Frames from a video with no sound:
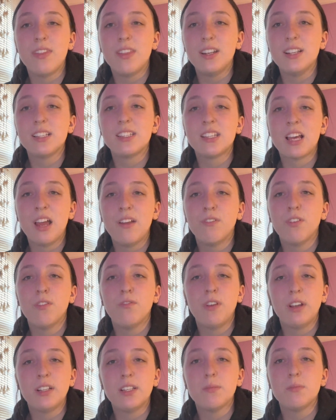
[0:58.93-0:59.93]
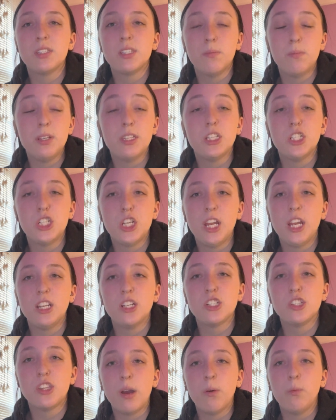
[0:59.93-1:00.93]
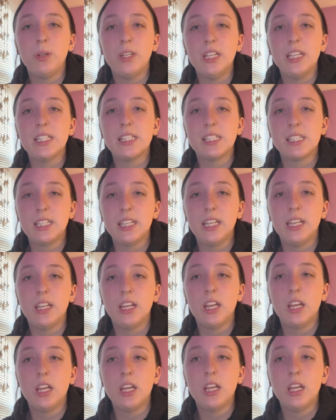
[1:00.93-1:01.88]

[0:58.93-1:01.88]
then it's time for victims to be the change we need to see.